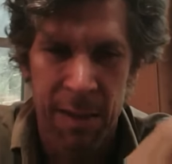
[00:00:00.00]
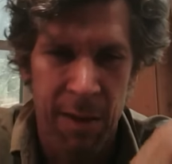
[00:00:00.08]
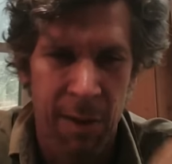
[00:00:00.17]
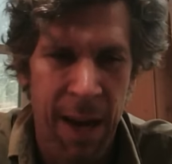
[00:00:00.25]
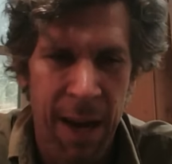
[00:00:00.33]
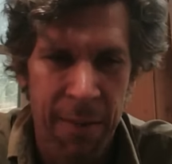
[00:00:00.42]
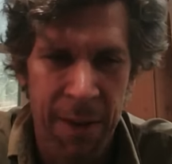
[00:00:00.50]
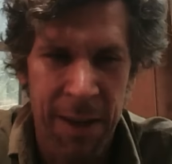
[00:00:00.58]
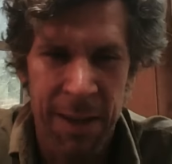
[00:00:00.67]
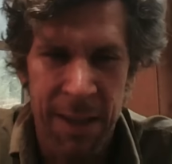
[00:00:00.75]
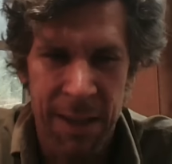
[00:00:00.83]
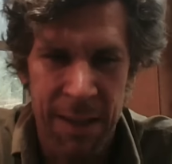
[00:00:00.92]
So
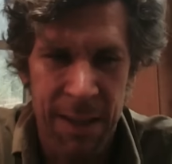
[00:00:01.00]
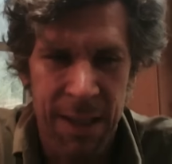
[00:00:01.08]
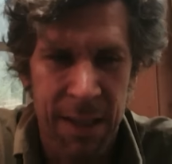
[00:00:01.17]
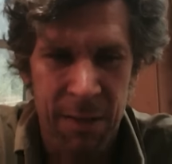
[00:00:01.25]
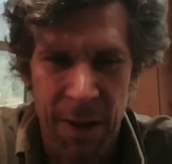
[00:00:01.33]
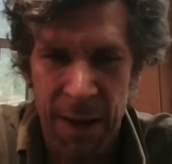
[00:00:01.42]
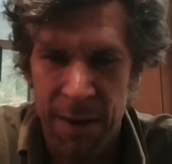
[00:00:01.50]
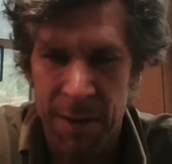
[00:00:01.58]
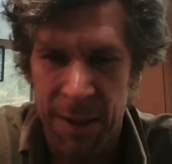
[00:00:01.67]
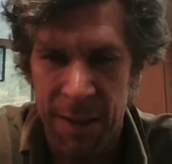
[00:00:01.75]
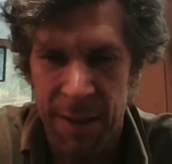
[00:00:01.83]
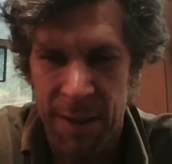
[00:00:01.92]
having this these
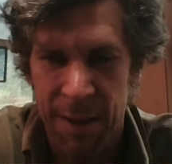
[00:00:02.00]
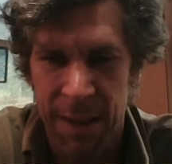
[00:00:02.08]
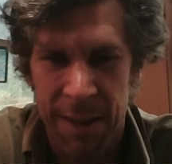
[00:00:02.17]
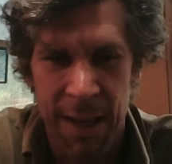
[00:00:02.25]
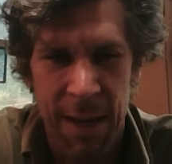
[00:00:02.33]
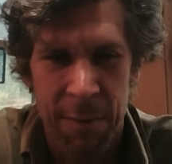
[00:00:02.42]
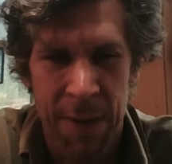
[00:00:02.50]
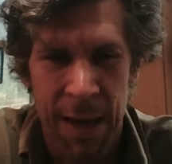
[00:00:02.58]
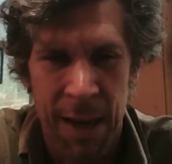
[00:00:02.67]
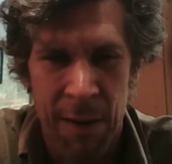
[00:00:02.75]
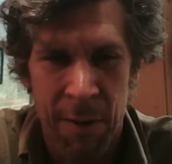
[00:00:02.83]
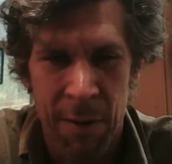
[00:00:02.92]
fires in this landscape
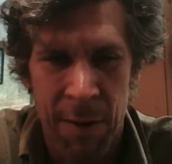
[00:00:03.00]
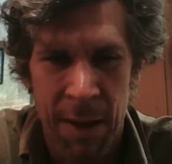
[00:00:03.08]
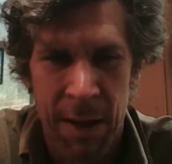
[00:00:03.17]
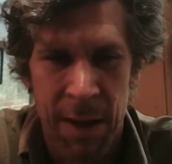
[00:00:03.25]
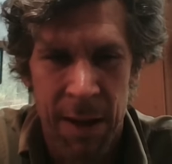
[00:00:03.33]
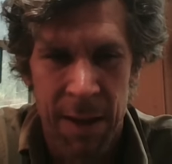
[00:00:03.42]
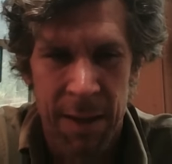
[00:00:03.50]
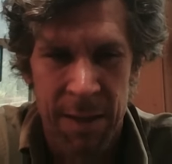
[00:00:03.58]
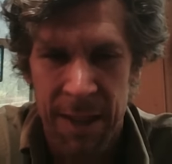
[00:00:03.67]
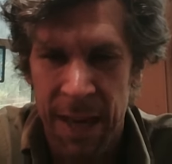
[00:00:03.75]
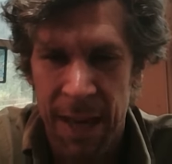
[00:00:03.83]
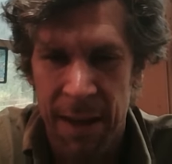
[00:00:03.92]
now
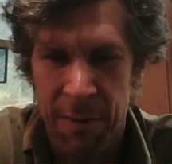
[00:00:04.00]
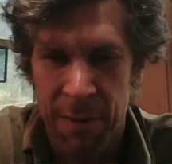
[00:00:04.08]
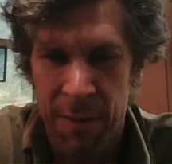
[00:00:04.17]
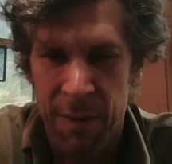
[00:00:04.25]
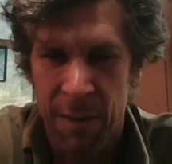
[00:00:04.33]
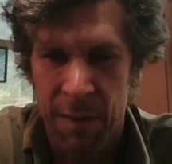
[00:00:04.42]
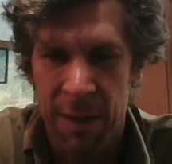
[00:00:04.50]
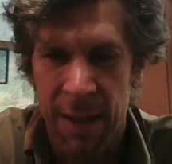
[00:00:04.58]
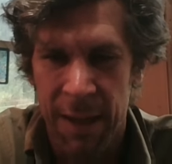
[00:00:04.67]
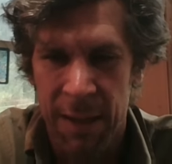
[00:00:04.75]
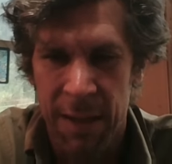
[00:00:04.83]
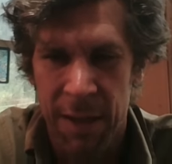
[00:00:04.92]
saves those
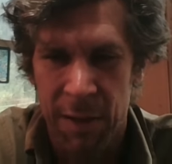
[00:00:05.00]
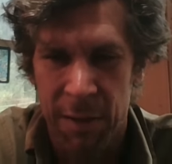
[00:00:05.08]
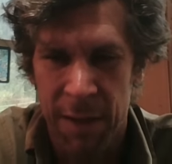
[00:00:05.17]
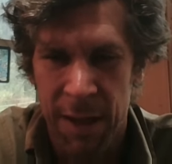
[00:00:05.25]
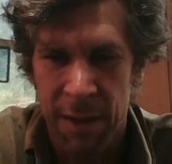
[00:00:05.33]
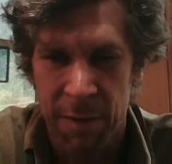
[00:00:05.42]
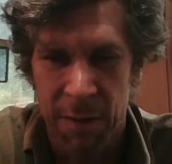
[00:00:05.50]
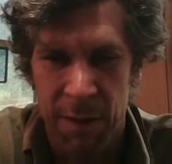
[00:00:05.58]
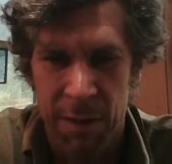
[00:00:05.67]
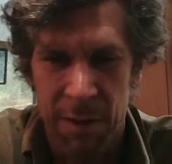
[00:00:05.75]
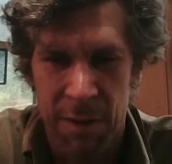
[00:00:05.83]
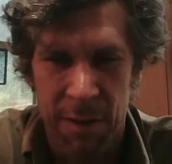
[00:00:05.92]
legacy trees for
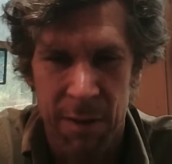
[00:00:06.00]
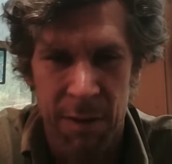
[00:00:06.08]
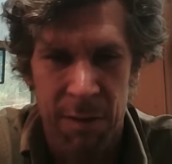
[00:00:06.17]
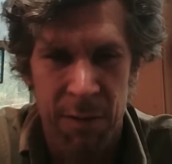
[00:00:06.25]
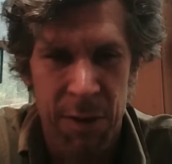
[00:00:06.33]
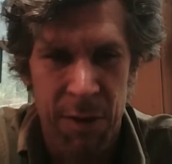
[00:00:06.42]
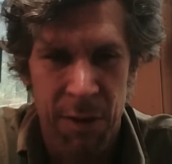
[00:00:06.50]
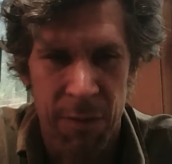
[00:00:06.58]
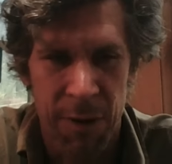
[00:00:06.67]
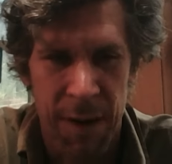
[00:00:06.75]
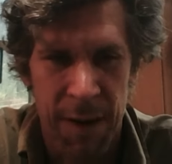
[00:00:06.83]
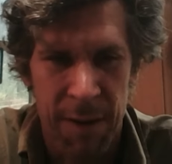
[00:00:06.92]
those those future
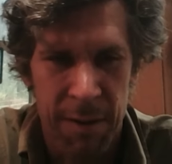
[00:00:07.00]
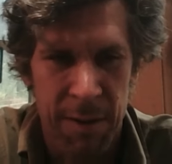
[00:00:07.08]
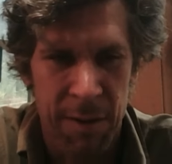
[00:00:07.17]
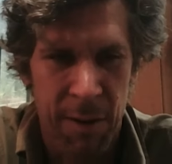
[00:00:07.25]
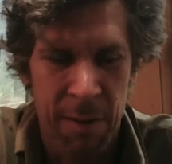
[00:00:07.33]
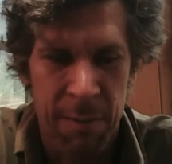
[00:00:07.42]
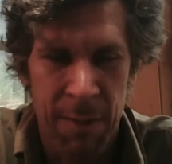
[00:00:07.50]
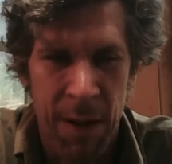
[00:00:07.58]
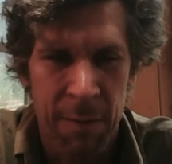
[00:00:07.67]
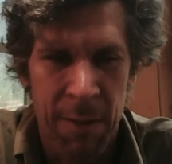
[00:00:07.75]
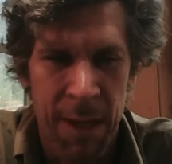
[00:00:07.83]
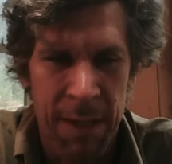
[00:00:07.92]
fires. So I'm
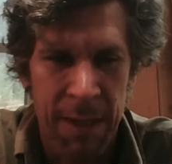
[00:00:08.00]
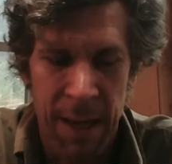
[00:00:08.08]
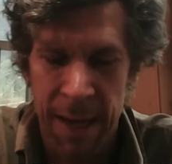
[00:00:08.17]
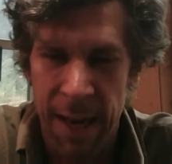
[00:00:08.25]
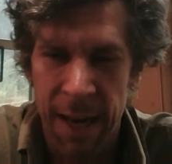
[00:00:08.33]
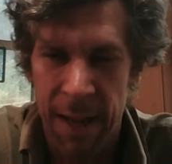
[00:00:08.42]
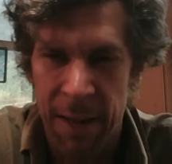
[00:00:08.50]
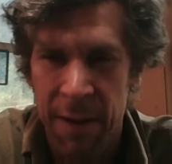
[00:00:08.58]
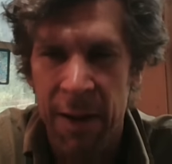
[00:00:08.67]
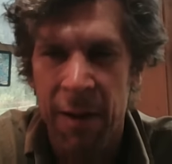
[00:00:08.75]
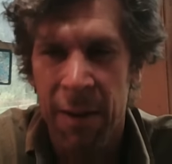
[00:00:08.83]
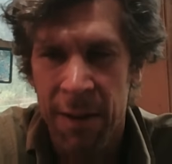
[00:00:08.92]
I'm less and I
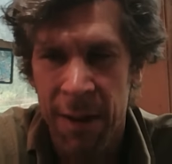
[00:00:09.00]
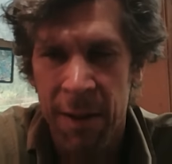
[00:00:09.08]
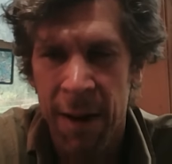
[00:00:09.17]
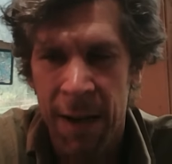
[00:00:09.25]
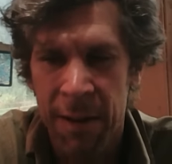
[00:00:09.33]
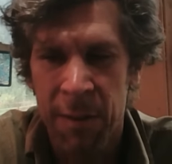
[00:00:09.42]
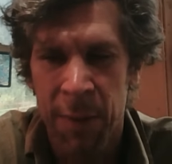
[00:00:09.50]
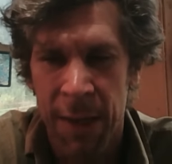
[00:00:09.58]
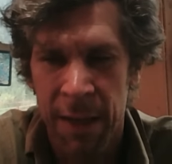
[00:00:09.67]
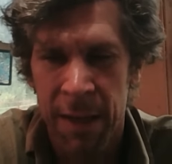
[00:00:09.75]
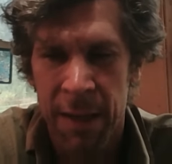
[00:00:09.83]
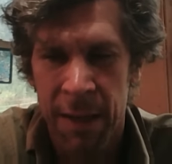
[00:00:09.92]
and there there has
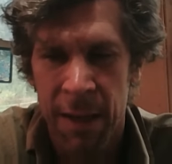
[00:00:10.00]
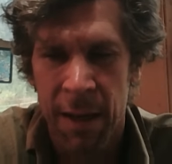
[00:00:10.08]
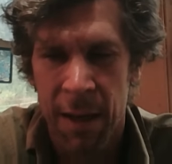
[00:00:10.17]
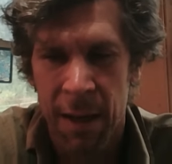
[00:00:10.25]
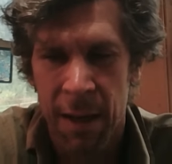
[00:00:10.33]
been